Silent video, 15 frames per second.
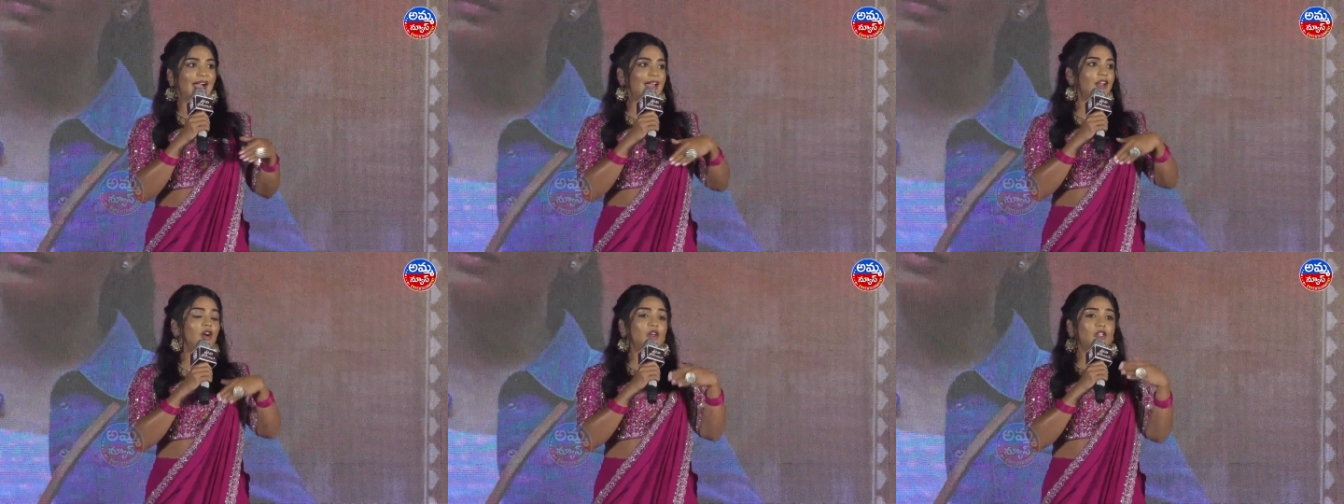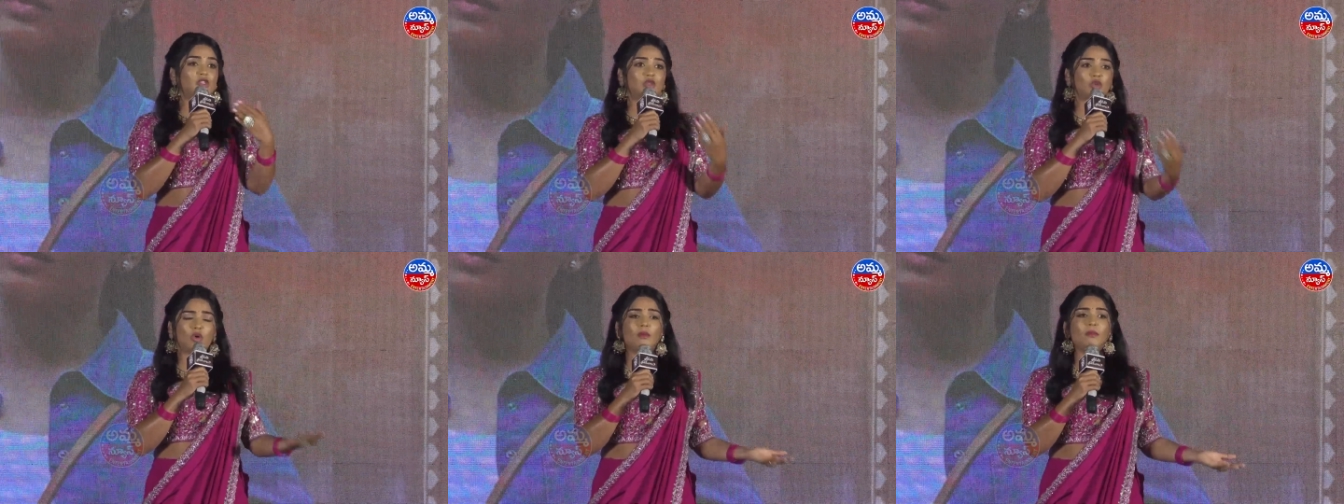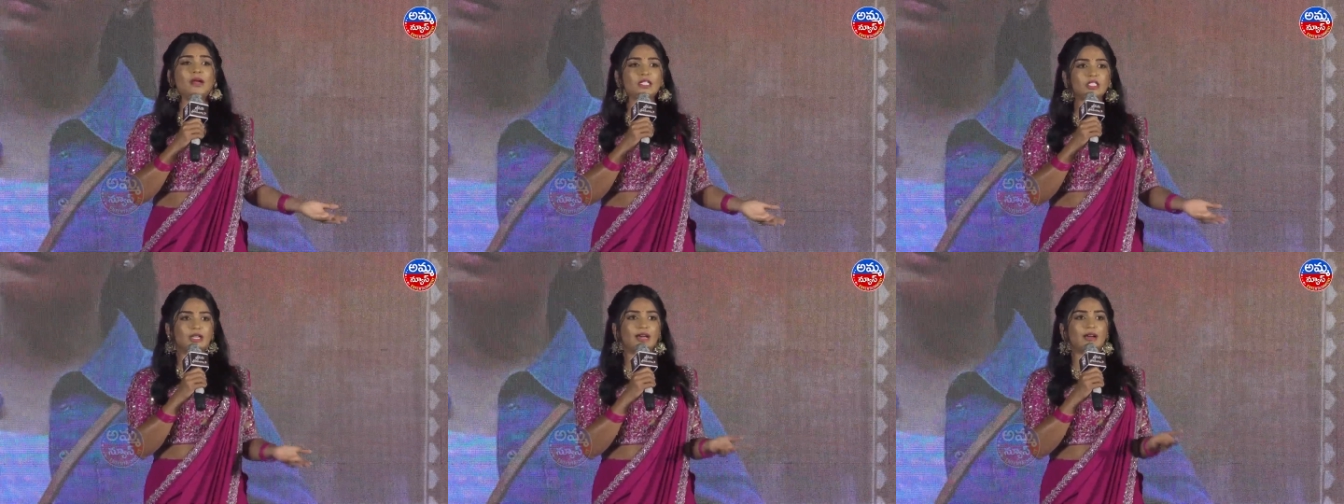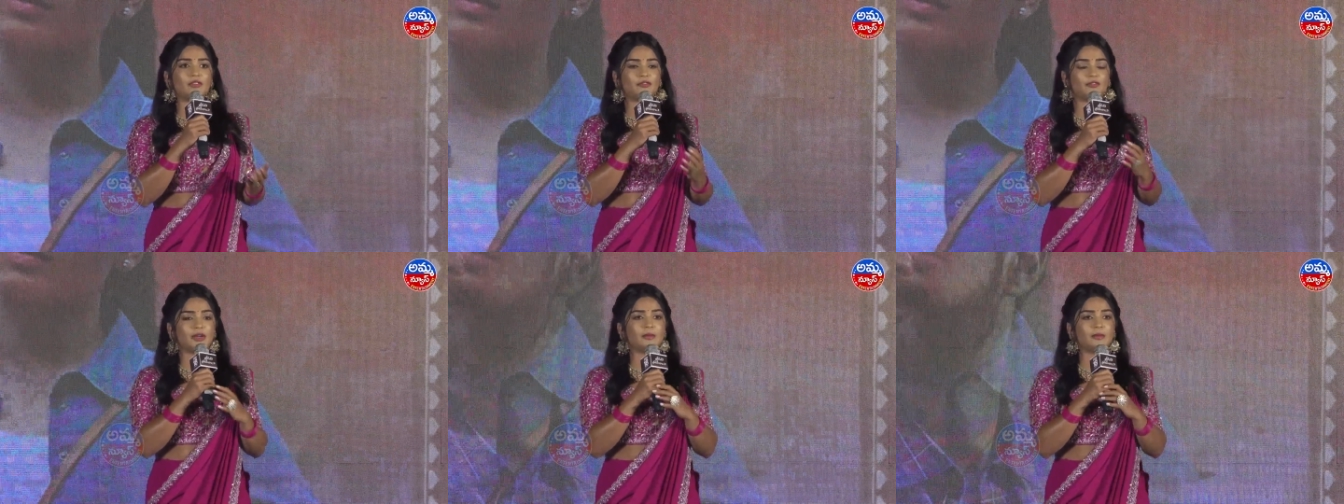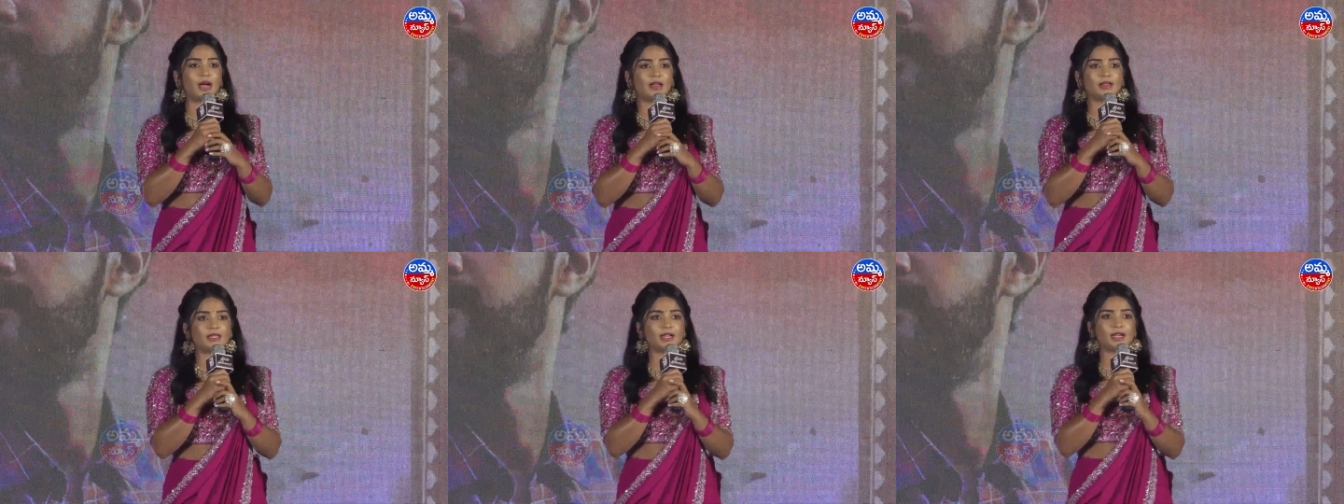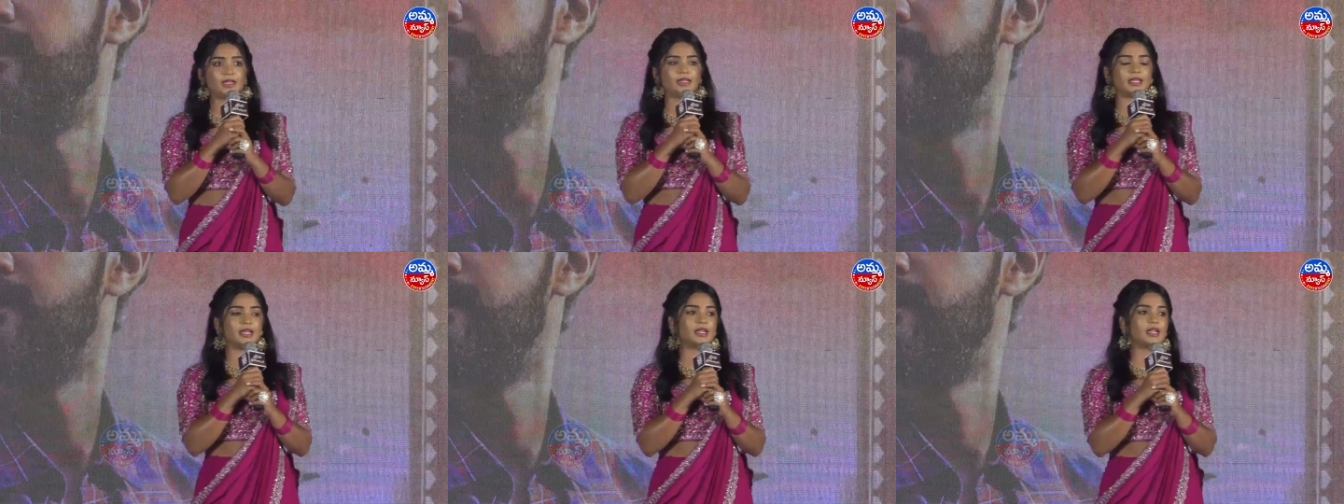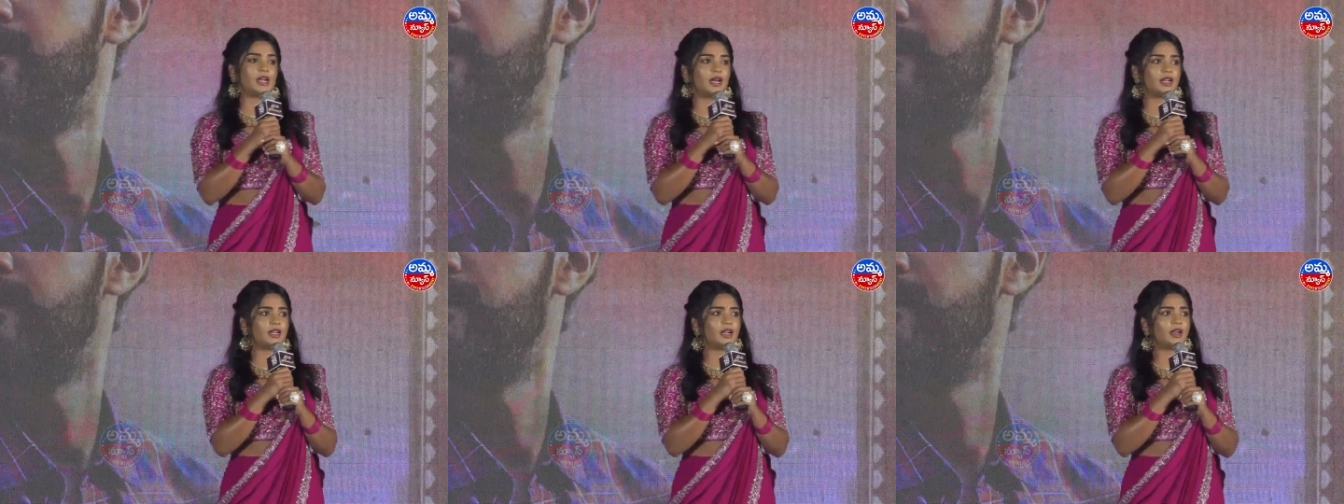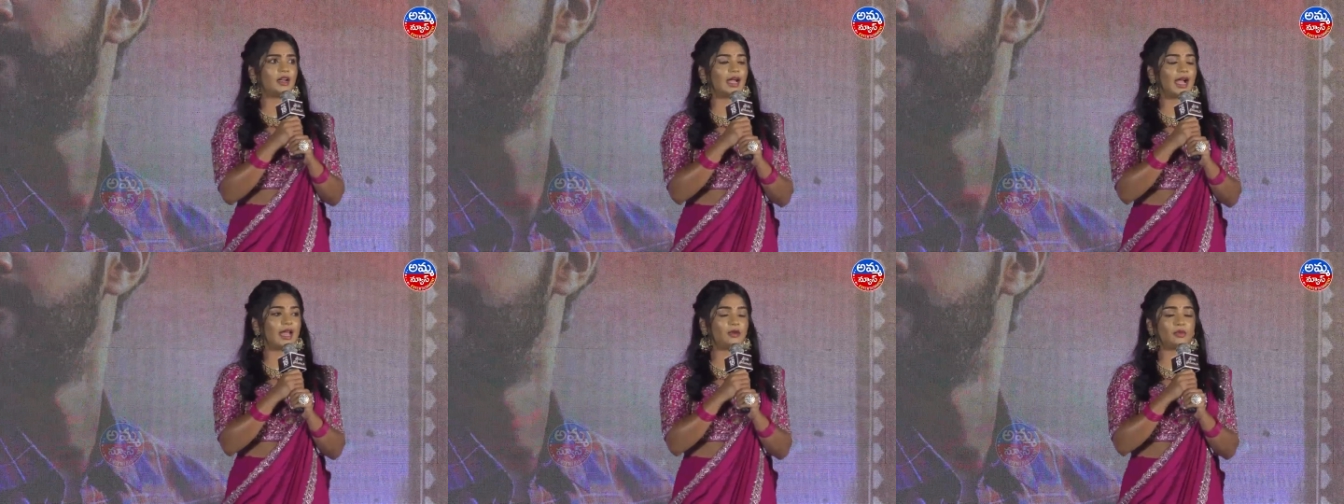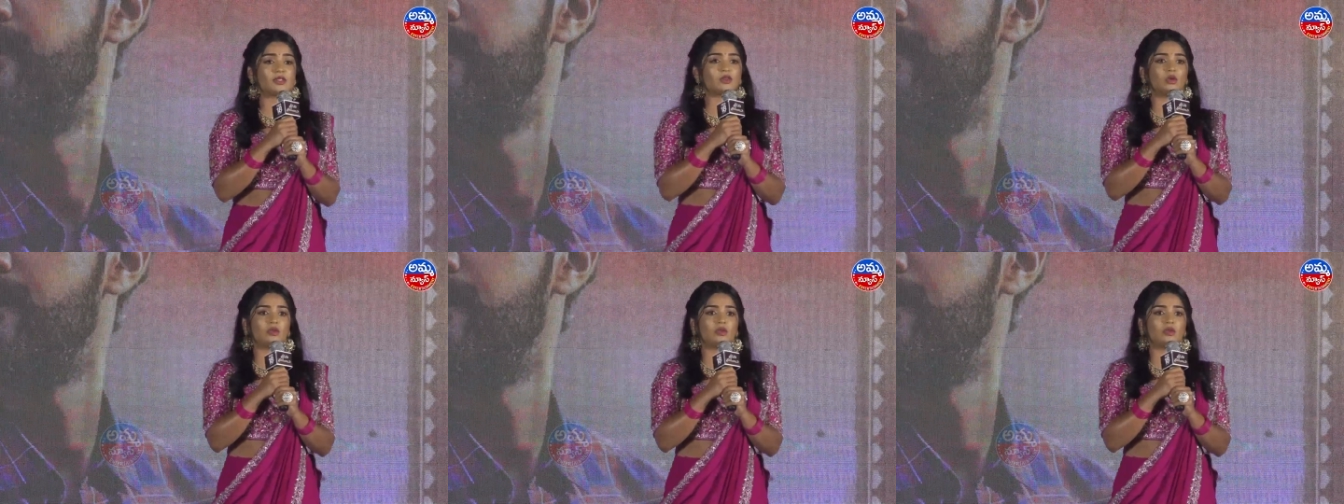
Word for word: I got so much love from Andhra and Telangana. It was